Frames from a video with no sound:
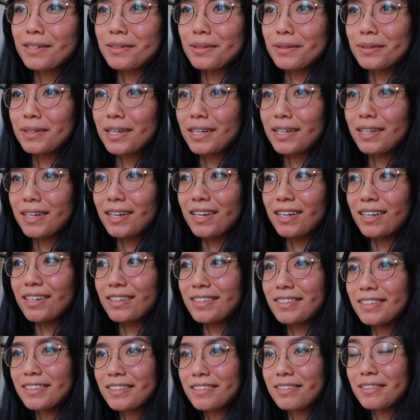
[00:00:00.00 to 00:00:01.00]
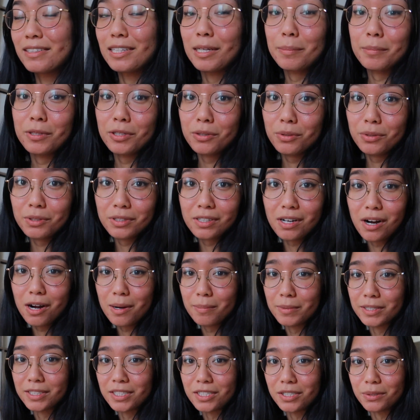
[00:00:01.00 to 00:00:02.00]
I don't know. Uh, let me know in the
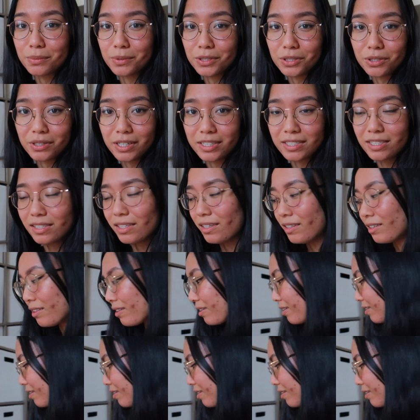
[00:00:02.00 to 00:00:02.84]
comments what you guys think.